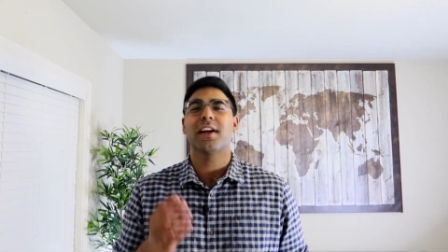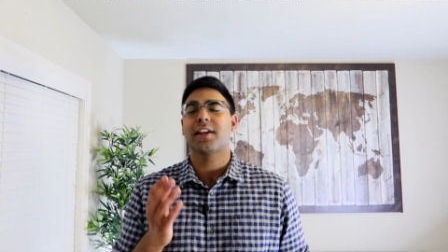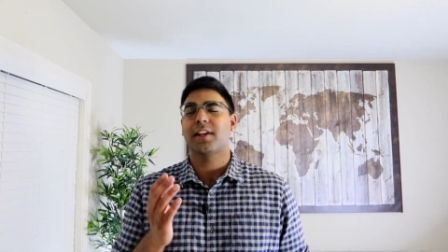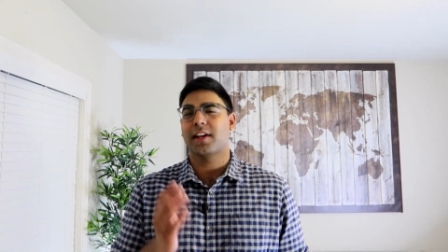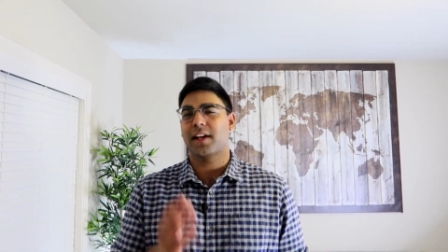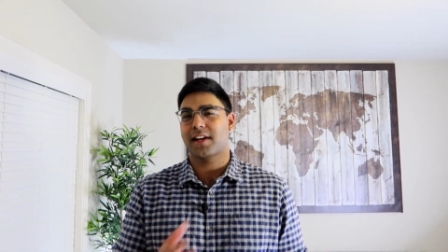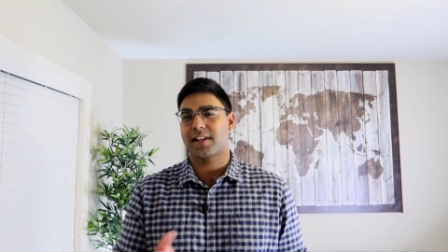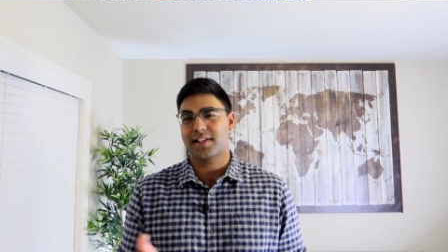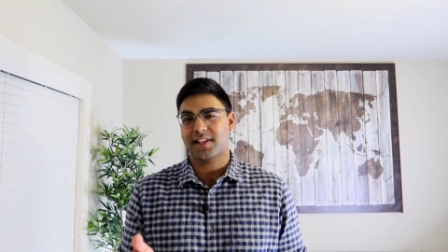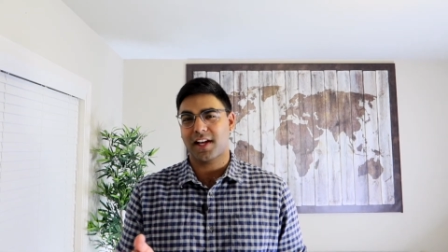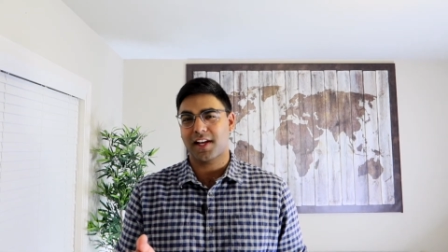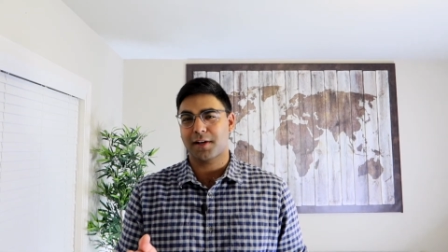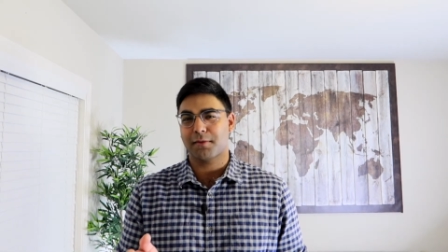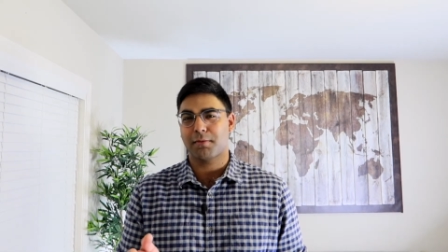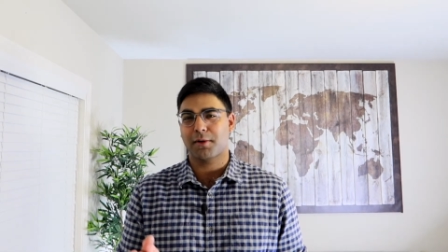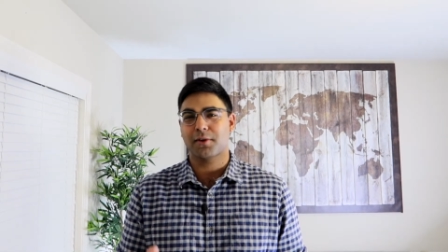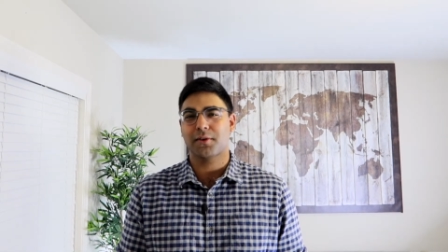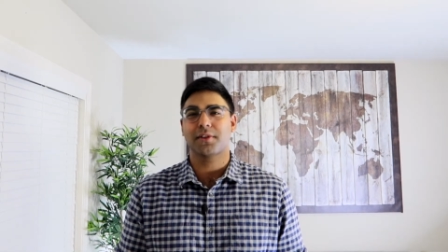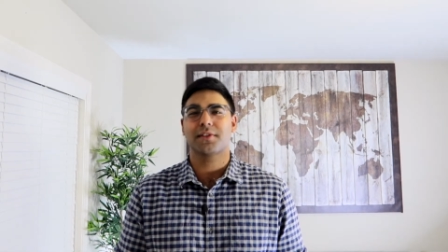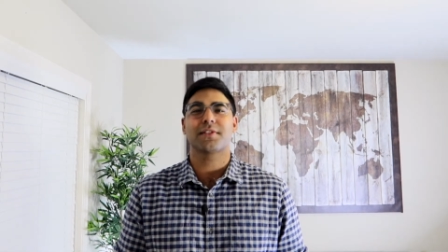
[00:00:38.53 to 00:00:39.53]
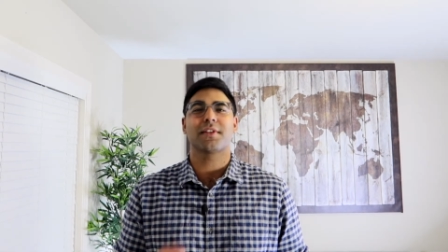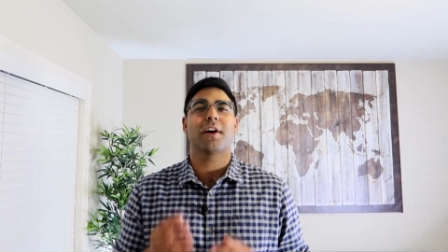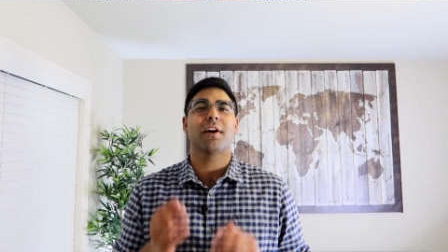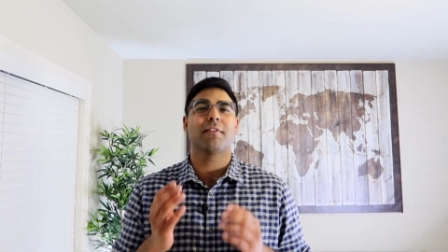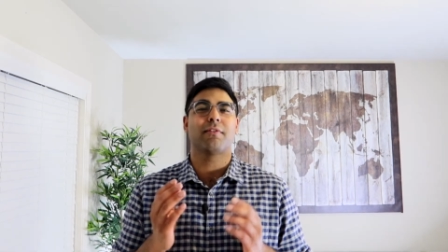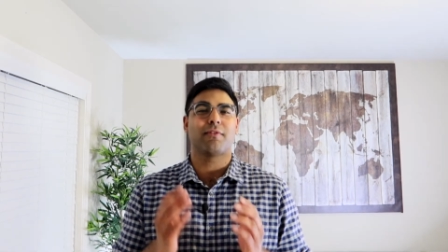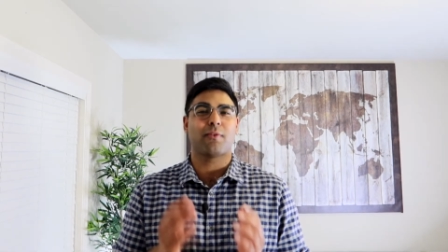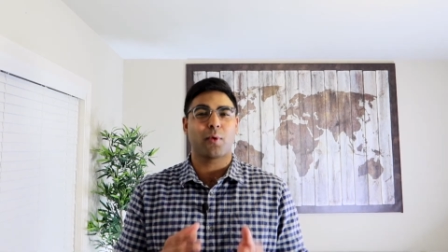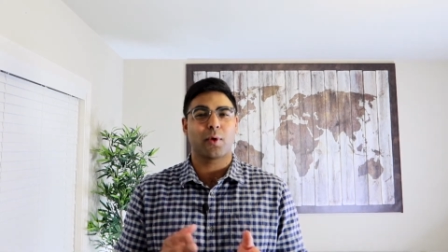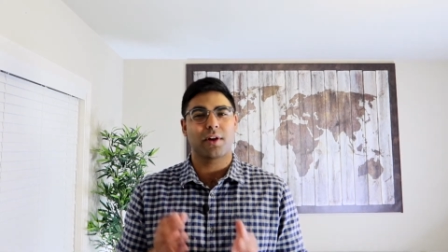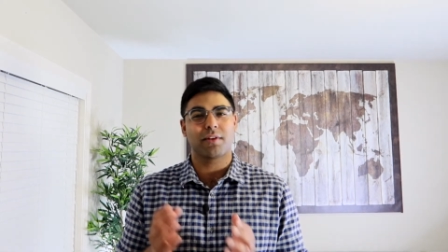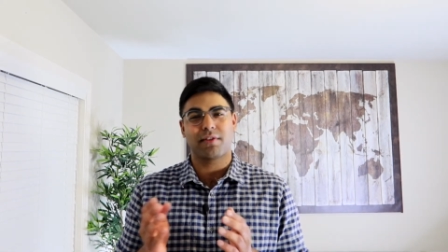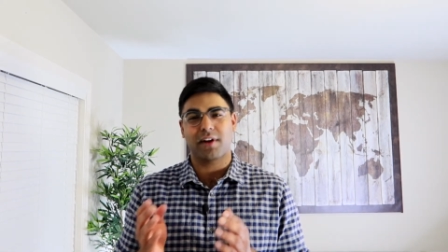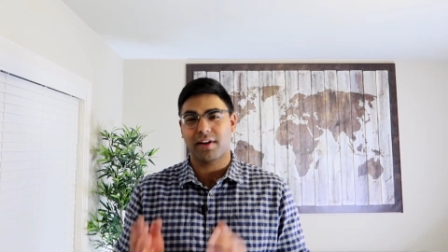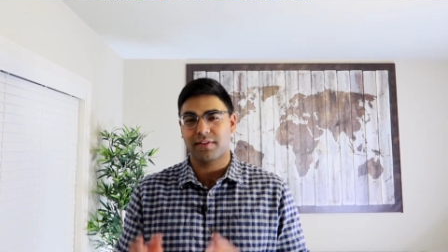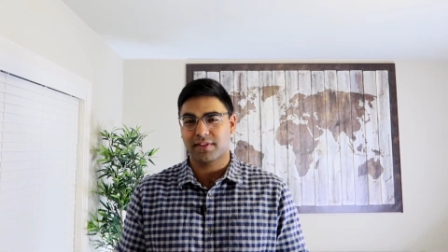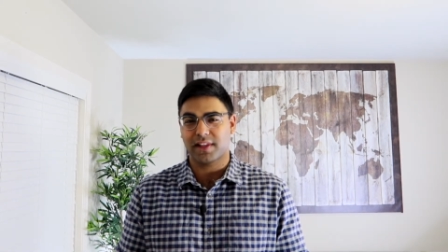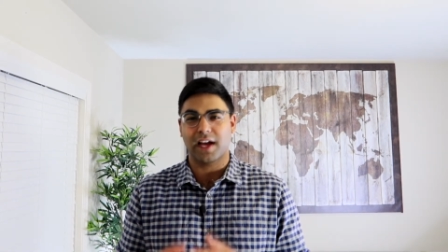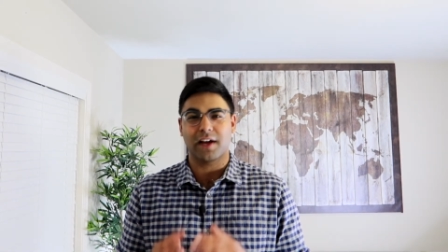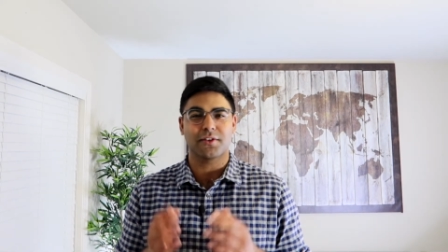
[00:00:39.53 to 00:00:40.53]
you get a sign-up bonus of
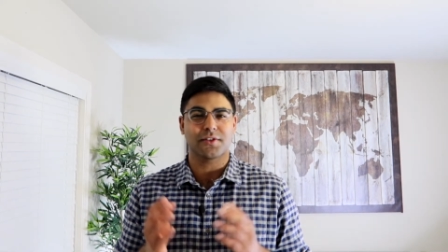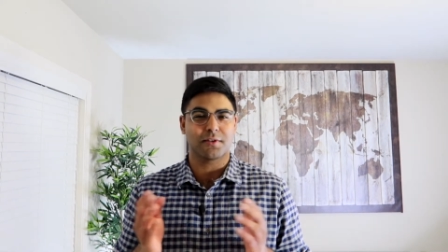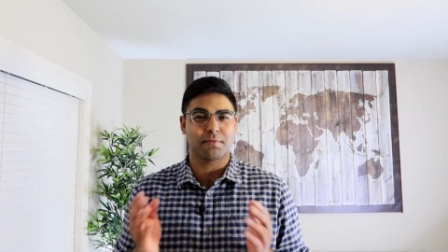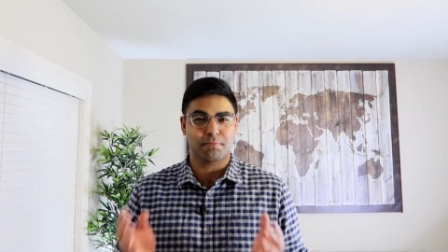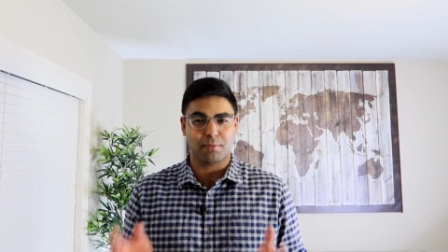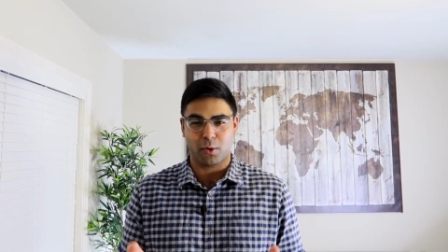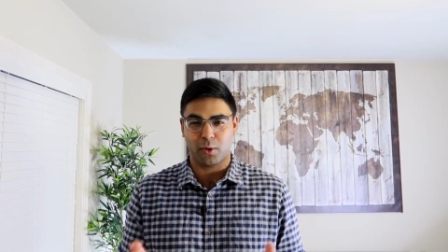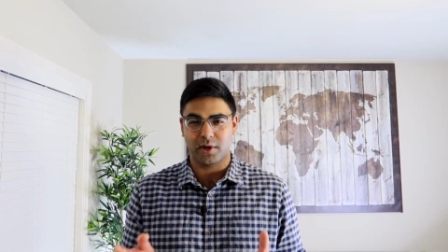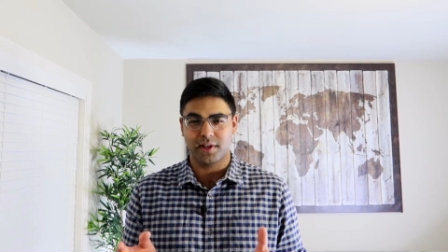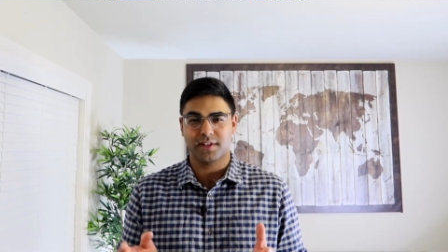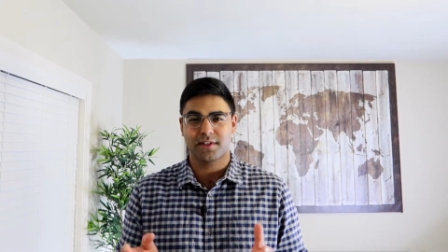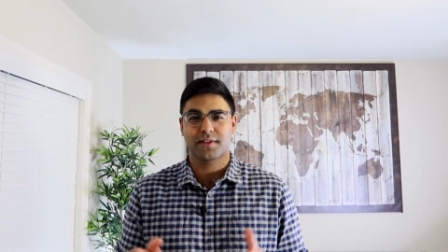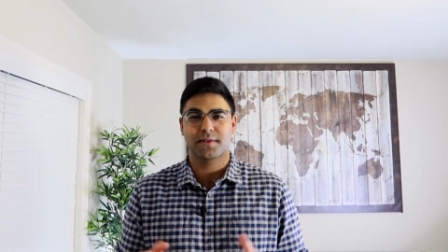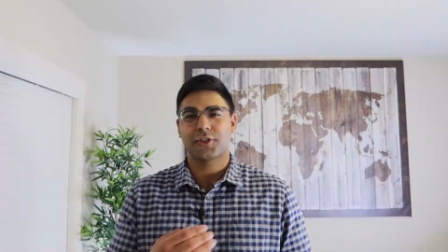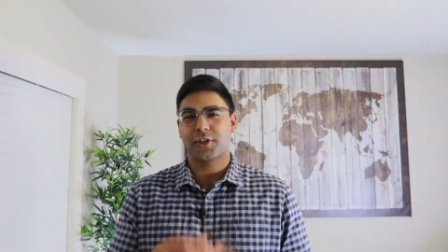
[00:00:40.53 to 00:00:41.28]
45,000 points.